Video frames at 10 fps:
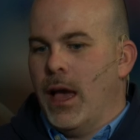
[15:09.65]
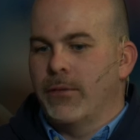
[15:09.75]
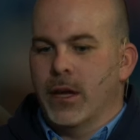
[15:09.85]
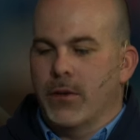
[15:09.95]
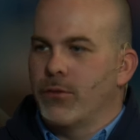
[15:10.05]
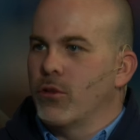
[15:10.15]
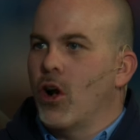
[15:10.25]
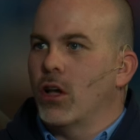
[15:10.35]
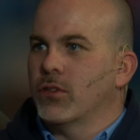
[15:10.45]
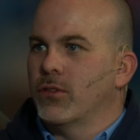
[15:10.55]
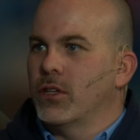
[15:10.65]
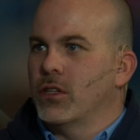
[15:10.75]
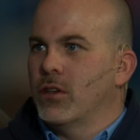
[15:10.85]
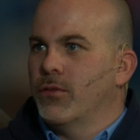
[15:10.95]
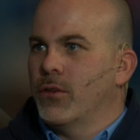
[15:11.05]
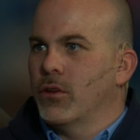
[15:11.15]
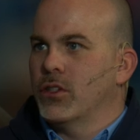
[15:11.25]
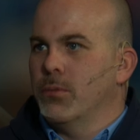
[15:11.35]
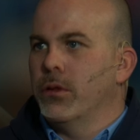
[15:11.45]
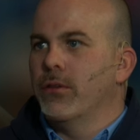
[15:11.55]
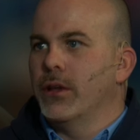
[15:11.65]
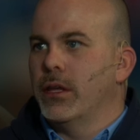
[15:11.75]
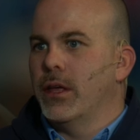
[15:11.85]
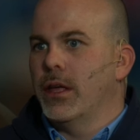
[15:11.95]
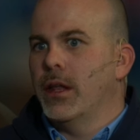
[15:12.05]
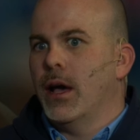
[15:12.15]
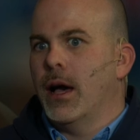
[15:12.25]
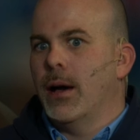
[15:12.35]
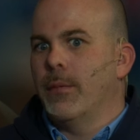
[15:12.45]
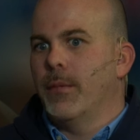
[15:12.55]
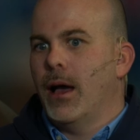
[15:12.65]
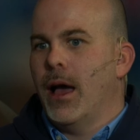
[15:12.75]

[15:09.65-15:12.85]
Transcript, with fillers: I've done a few calls for the for SimpliVity that um,